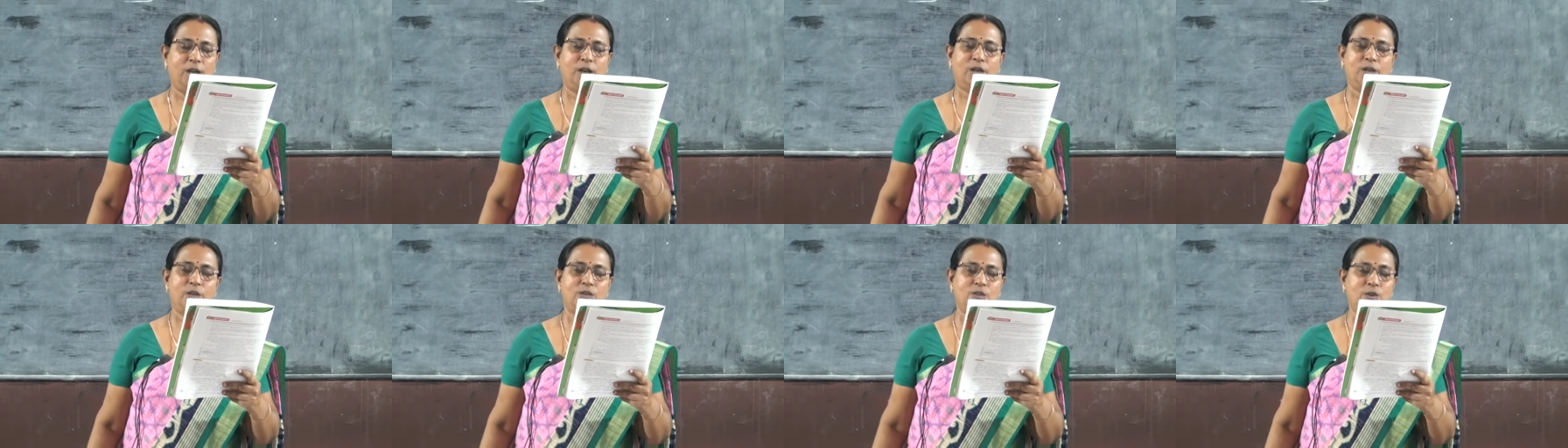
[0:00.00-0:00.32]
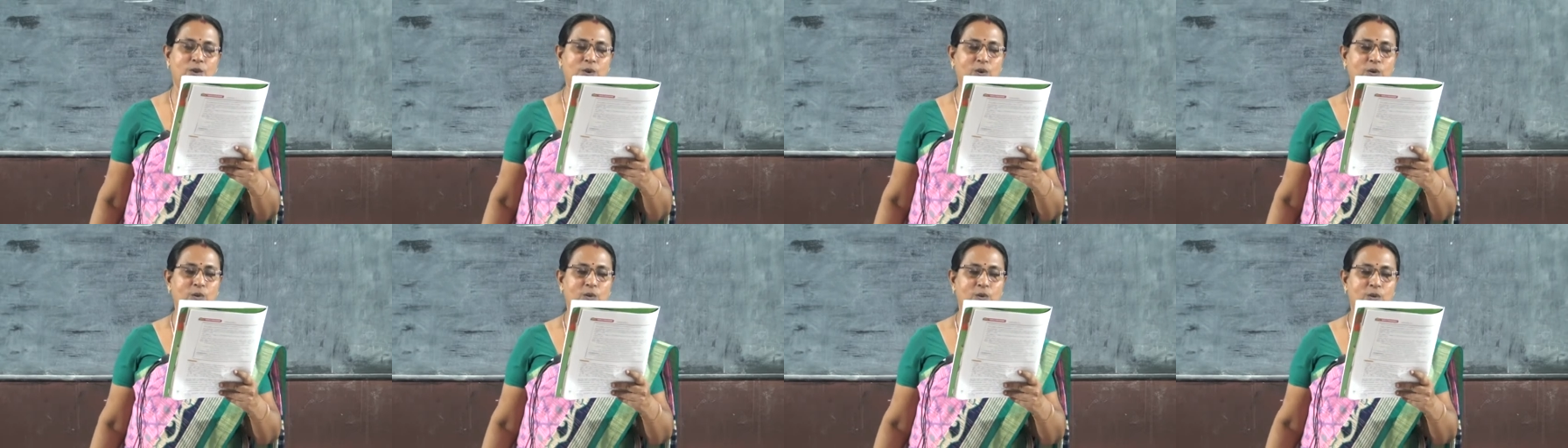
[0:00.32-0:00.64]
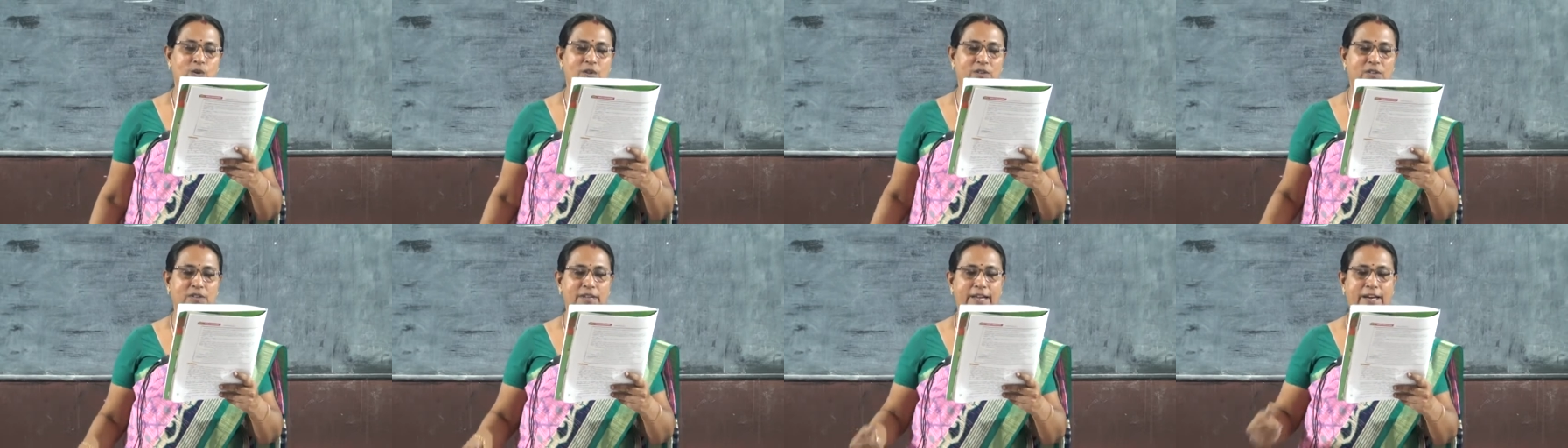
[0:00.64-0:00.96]
So
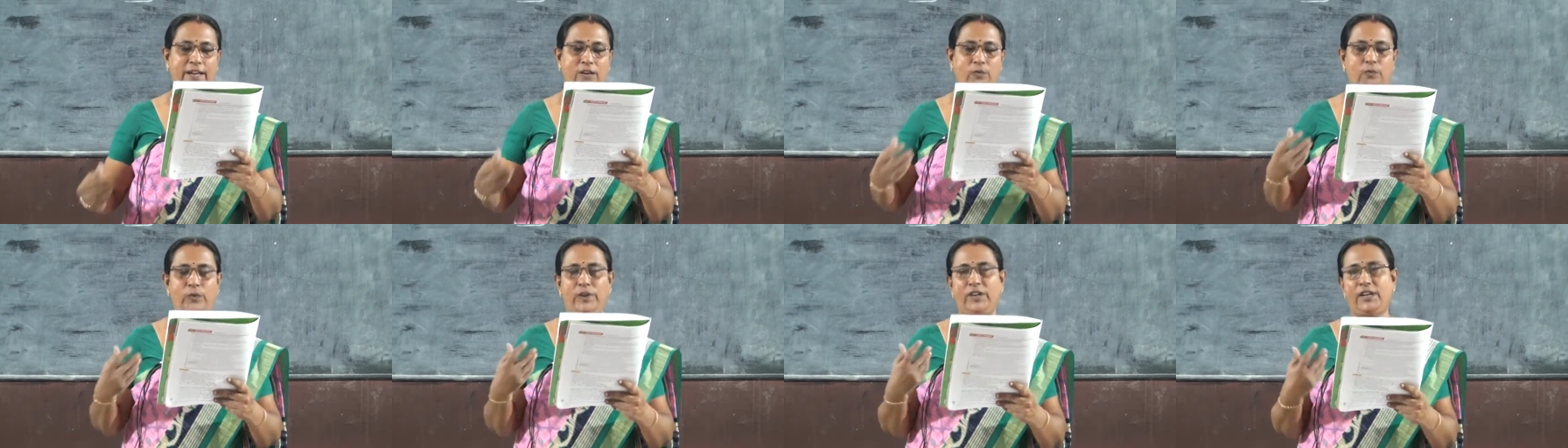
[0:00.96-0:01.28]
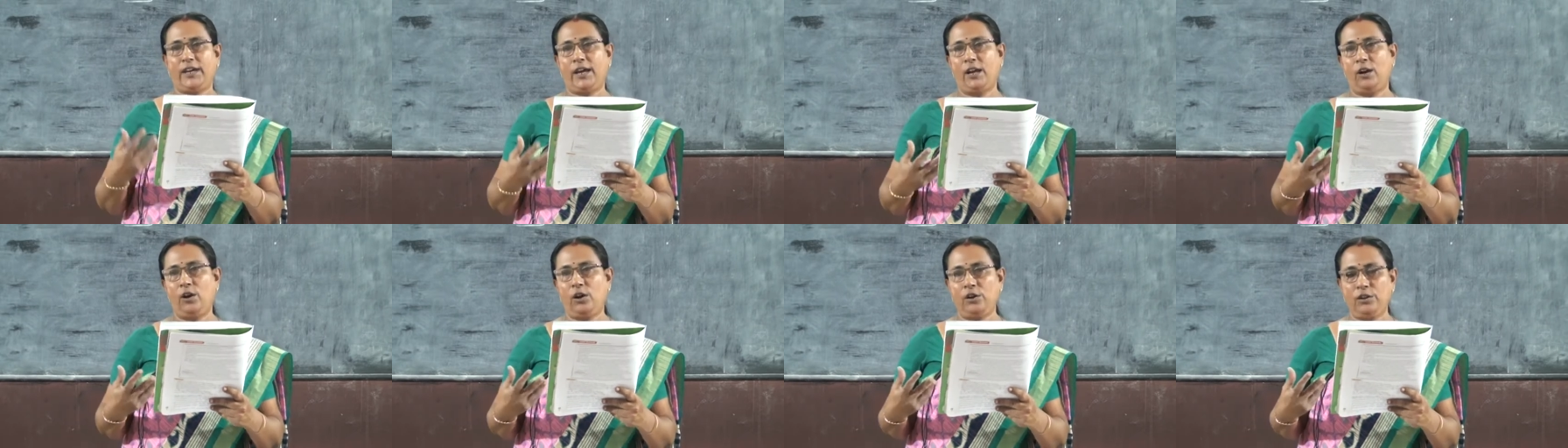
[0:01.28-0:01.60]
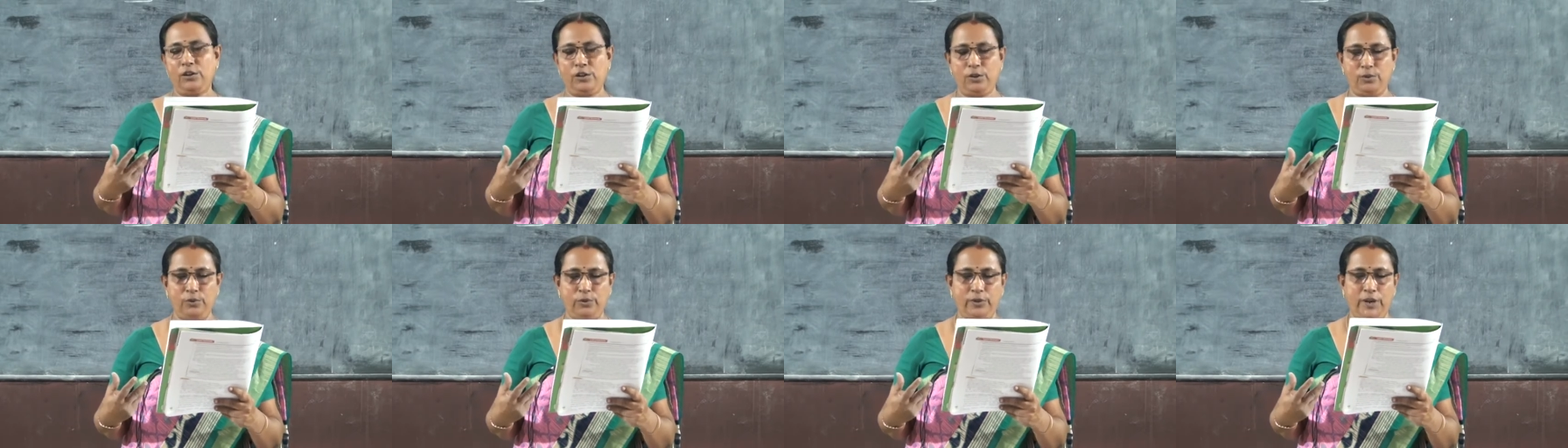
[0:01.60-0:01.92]
that we
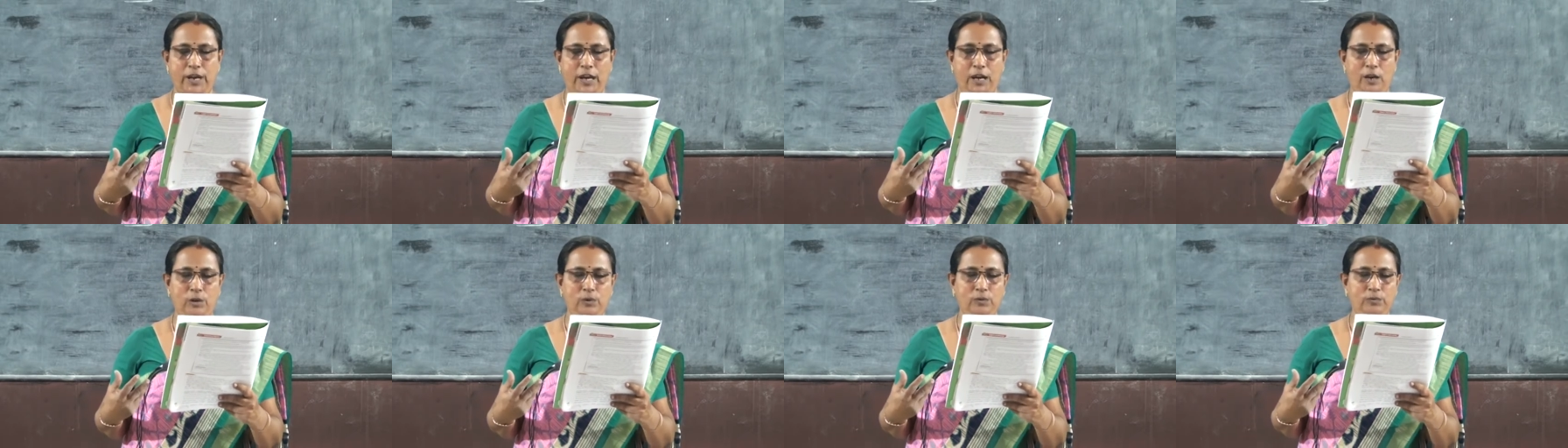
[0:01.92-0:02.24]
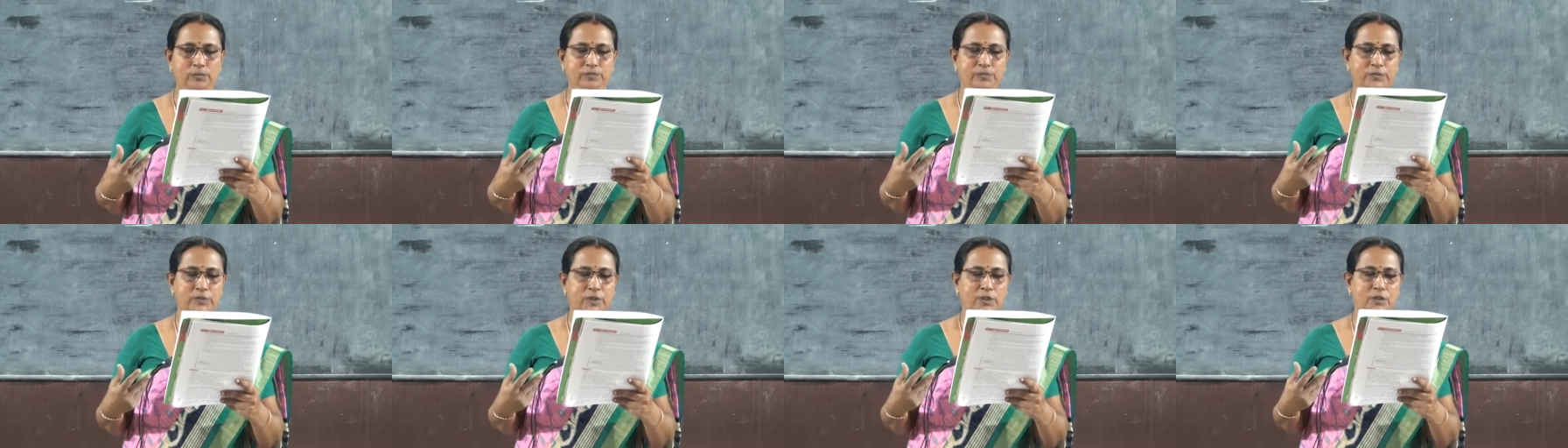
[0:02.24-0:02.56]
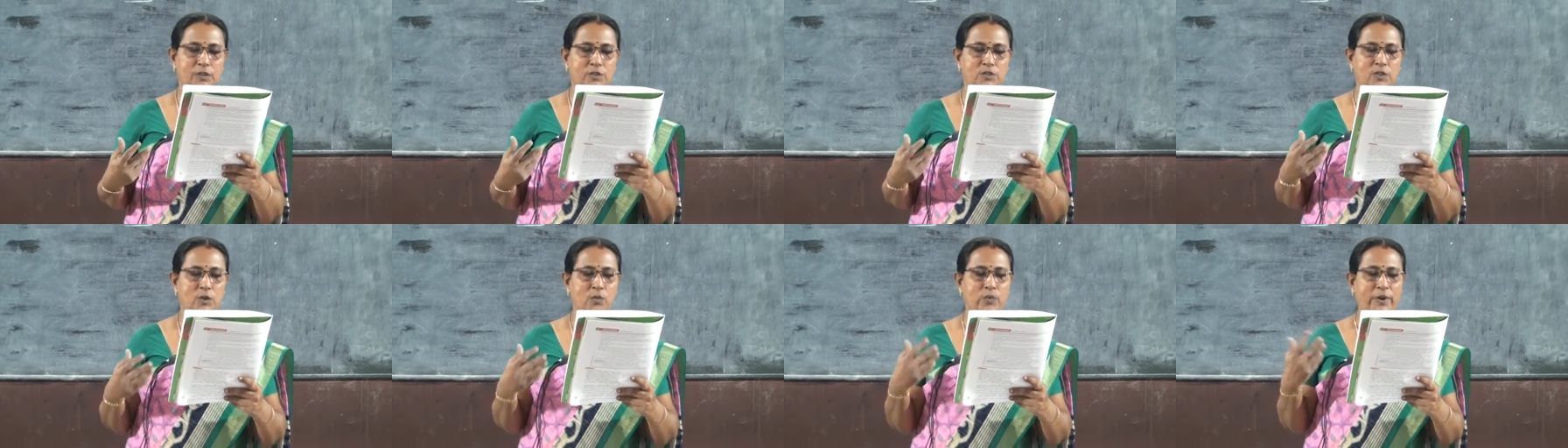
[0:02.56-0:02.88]
cannot do now.
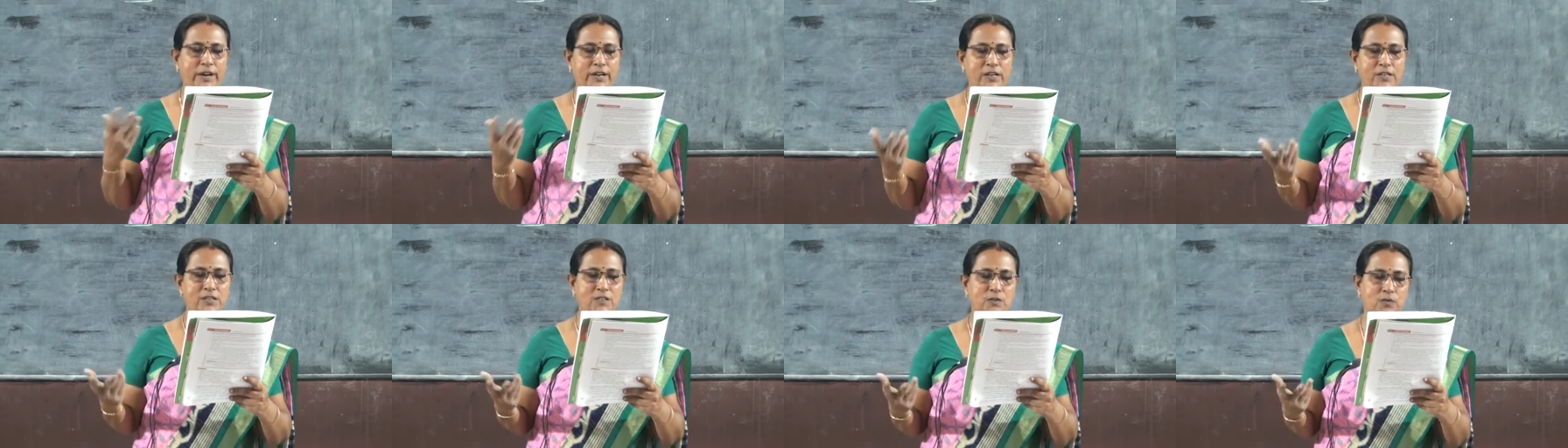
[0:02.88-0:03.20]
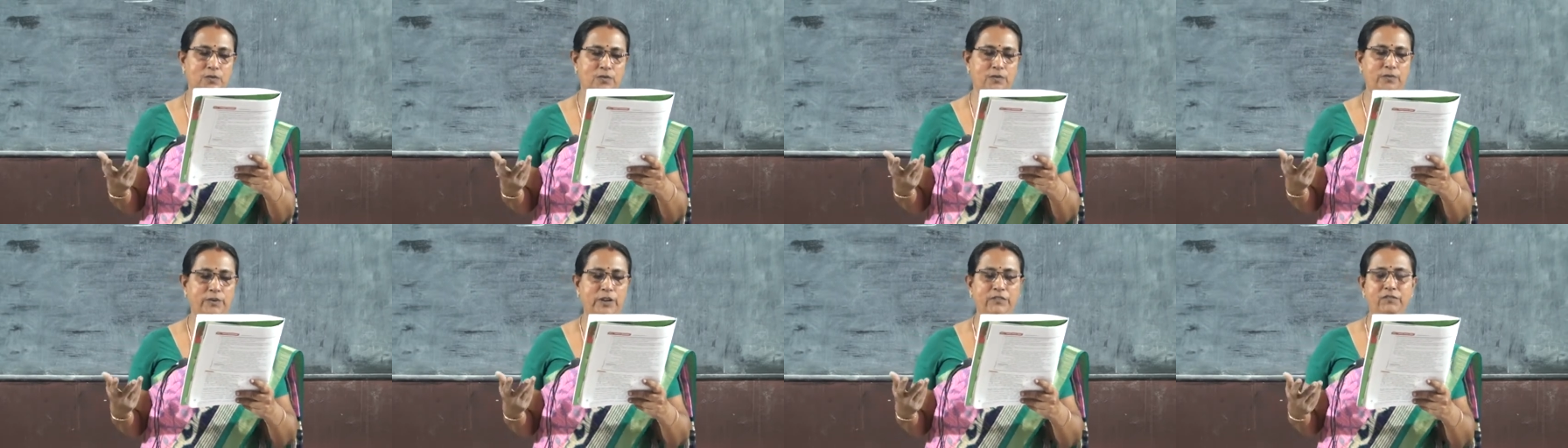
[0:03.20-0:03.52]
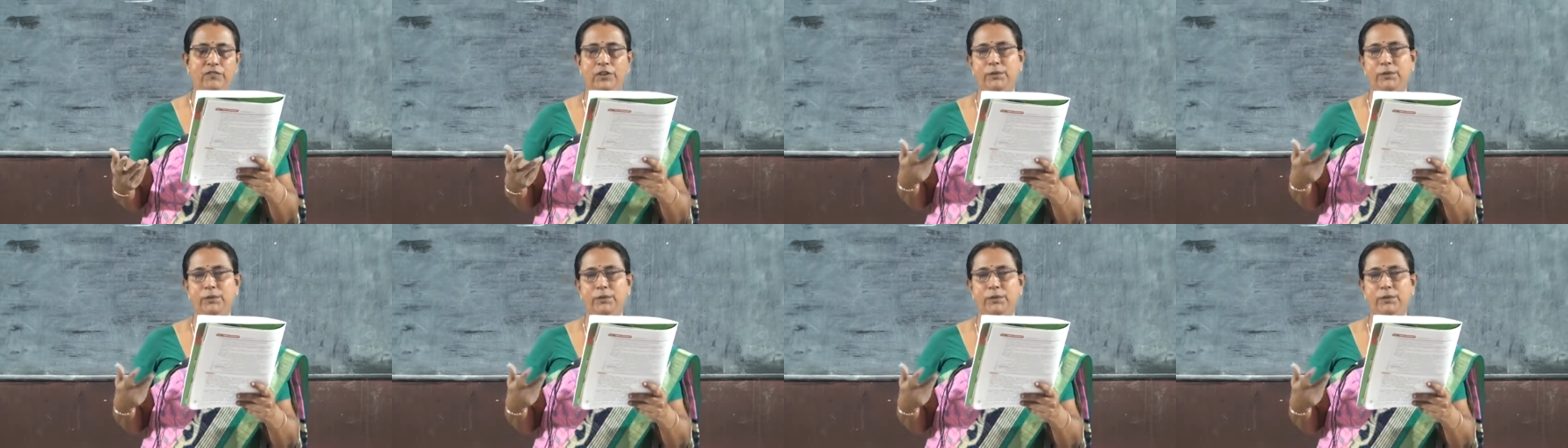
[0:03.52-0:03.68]
So once when we